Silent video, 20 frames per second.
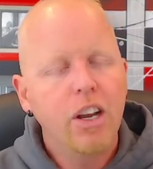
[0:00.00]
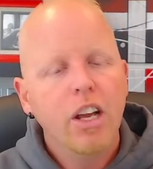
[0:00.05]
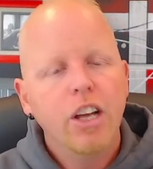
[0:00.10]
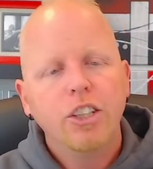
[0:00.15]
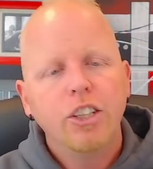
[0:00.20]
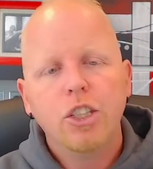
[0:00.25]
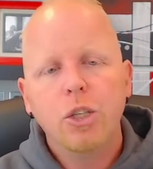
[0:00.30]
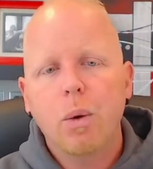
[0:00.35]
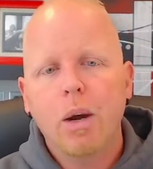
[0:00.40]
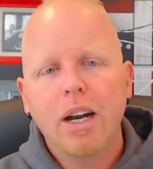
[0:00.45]

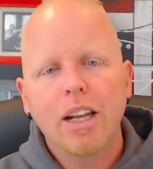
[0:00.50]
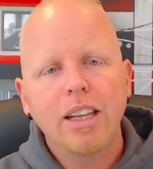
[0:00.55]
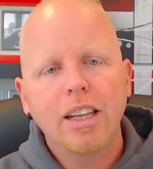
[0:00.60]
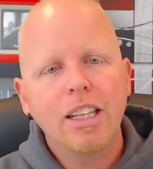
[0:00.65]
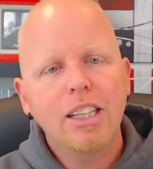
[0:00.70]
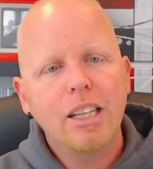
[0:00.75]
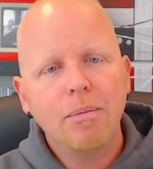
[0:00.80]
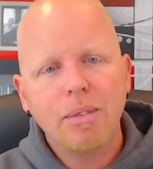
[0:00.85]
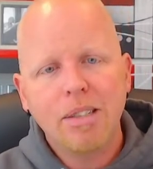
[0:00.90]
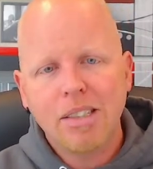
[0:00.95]
Do you want to lead
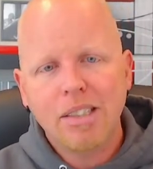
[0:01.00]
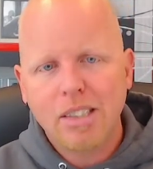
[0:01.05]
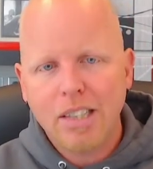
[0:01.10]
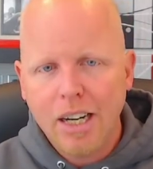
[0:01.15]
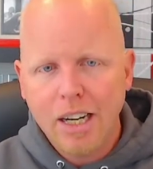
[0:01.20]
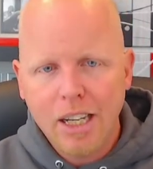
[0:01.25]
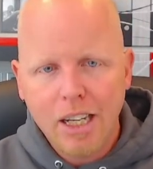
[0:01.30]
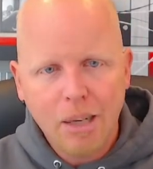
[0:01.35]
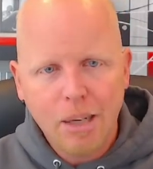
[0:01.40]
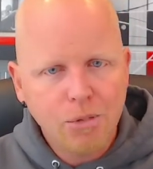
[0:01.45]
them to
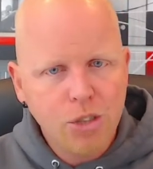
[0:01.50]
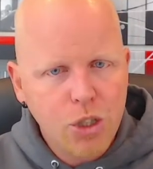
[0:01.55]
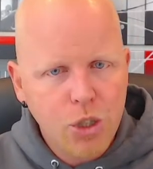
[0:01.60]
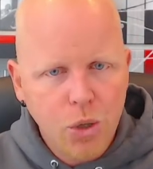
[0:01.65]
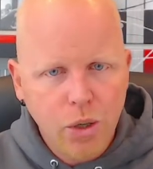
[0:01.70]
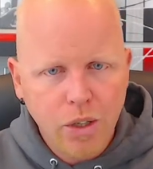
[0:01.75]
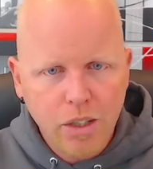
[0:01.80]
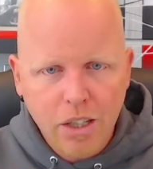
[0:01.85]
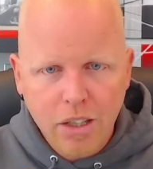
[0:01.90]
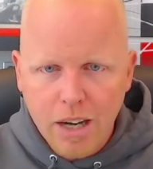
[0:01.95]
signing up to
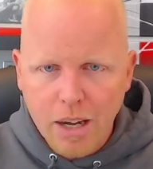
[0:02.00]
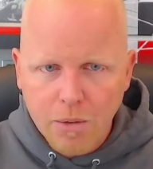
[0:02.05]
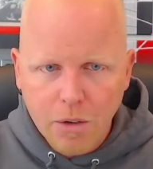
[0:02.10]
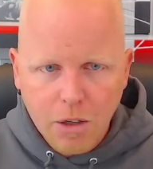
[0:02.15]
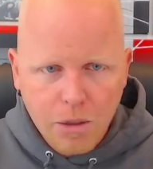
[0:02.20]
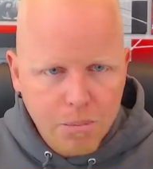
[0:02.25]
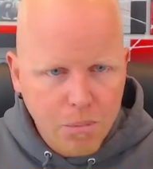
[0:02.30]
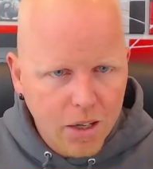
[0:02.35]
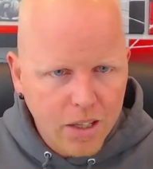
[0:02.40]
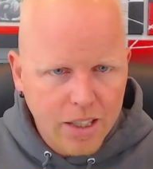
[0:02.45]
join your
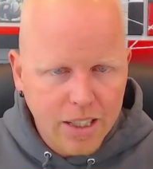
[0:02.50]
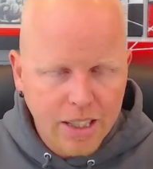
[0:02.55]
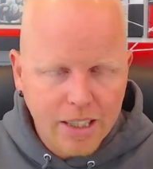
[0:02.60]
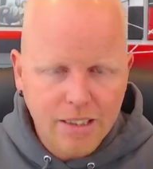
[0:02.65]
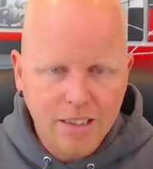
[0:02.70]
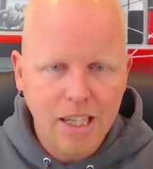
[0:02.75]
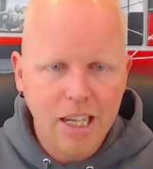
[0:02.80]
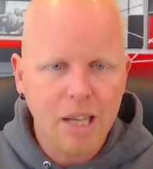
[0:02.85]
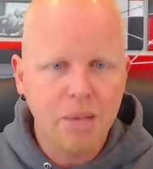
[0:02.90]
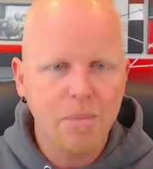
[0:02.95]
network marketing
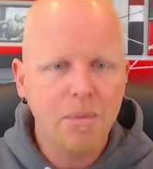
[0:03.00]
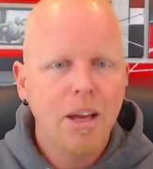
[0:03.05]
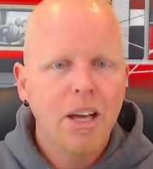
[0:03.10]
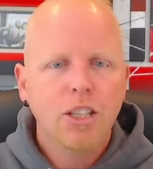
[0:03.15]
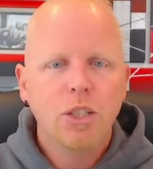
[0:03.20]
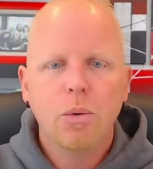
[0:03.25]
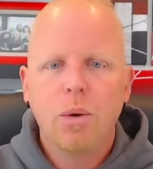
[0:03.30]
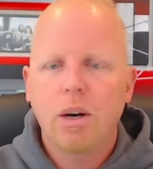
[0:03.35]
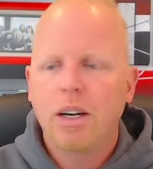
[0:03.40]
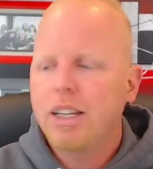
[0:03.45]
team? Do
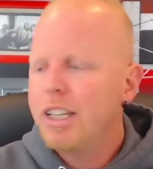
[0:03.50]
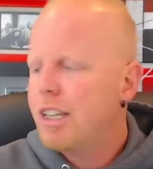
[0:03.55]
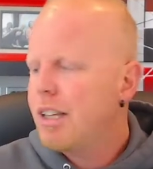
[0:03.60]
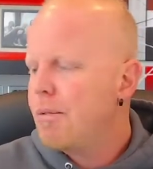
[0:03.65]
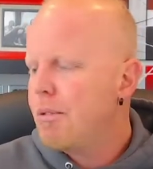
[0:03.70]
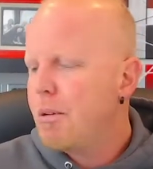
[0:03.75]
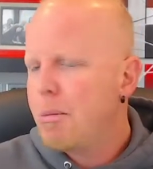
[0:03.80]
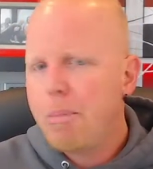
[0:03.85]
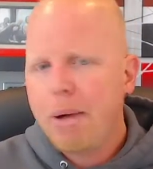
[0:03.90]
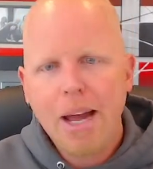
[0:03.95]
you want to lead
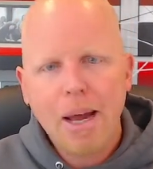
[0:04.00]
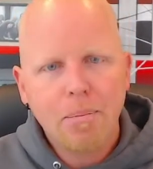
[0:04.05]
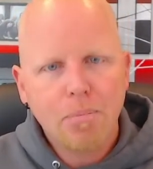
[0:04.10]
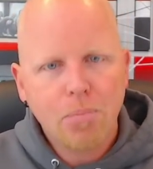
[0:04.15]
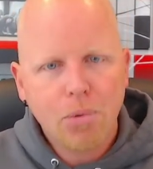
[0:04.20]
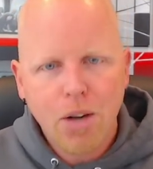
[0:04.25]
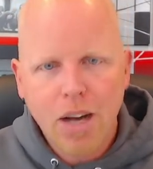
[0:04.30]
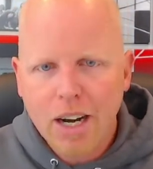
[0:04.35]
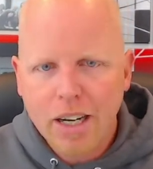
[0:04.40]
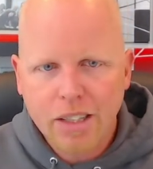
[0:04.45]
them to buy a
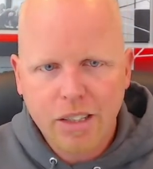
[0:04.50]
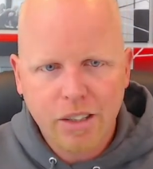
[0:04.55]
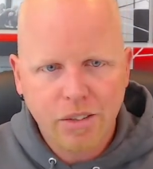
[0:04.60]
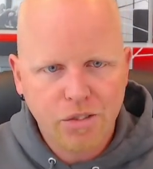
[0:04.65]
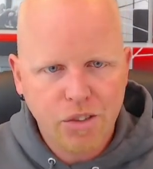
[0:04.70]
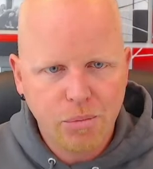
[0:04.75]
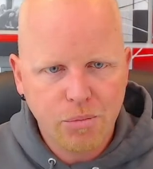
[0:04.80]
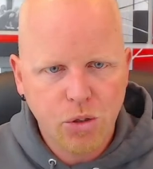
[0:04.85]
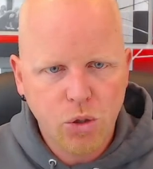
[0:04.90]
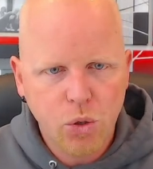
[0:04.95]
product of
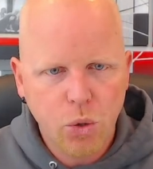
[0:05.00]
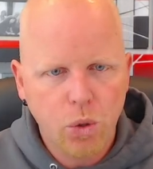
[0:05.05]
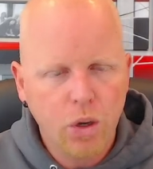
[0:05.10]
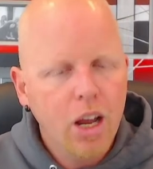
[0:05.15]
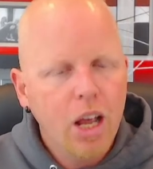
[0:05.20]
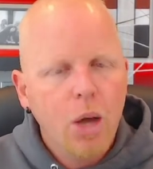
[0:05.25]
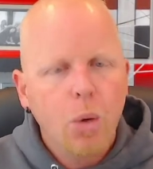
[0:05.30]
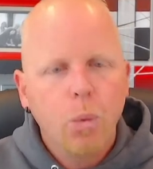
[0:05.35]
some sort?